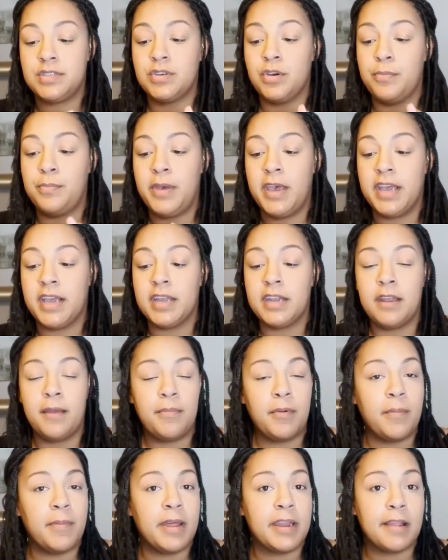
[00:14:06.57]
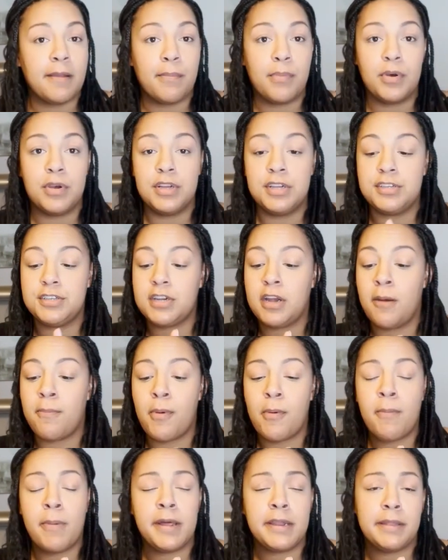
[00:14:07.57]
So pick an upper body push,
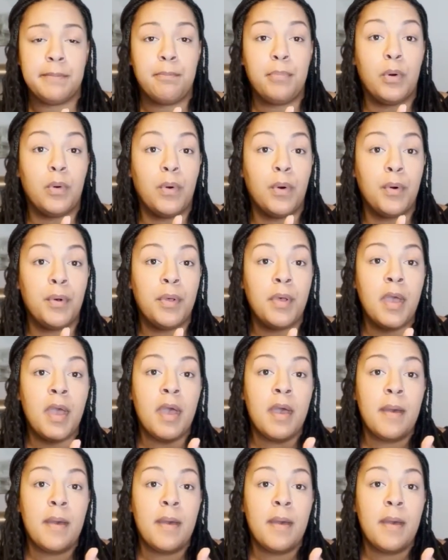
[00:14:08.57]
upper body pull,